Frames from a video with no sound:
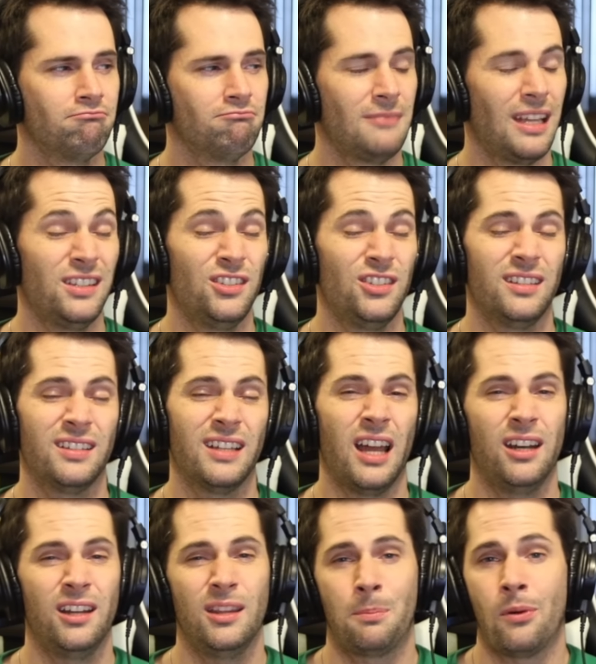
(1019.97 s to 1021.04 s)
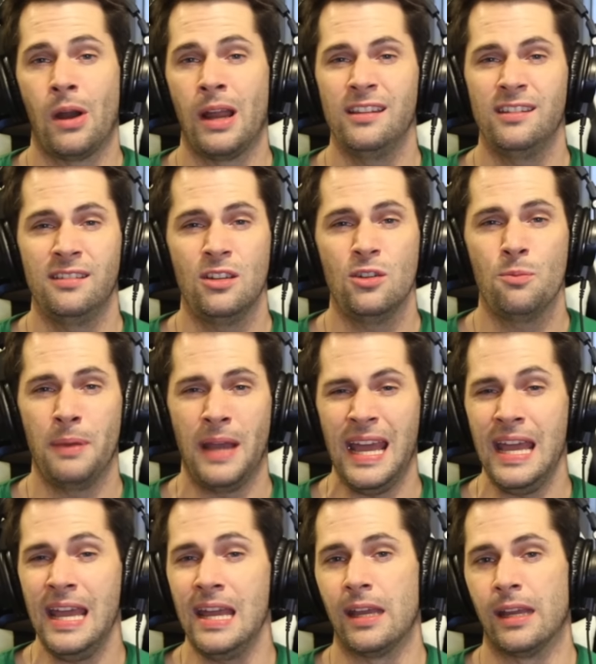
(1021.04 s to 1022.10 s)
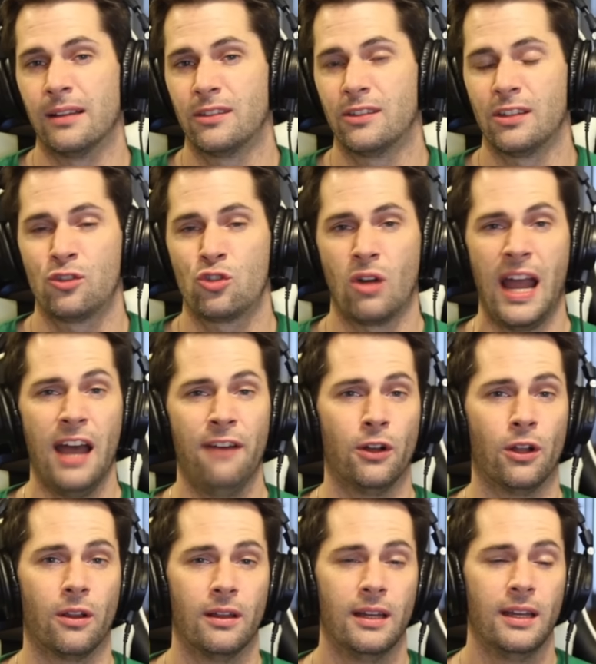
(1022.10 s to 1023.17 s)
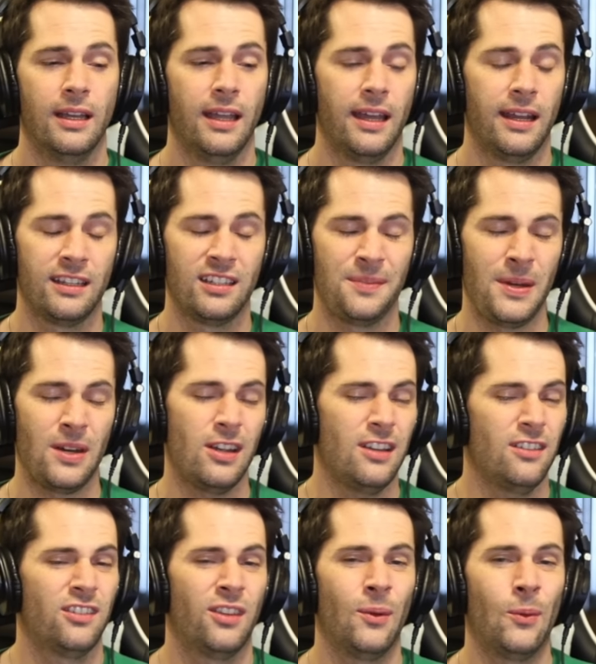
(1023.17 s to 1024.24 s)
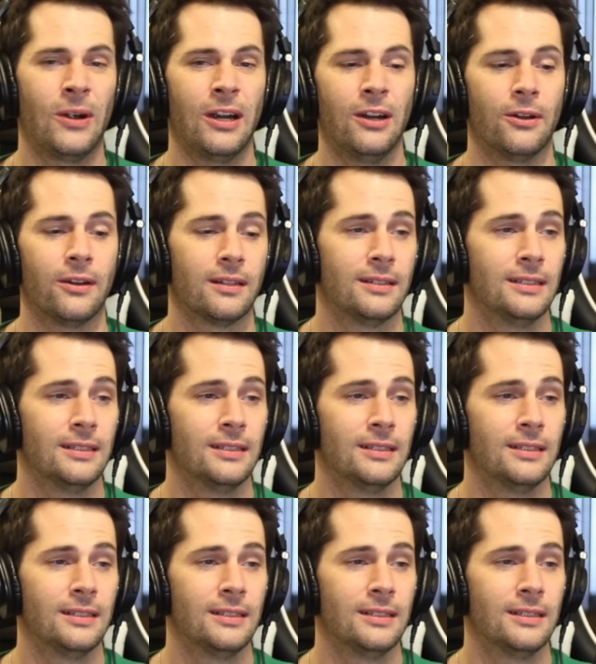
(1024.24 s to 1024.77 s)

that's just kind of the price you pay to travel and experience the world.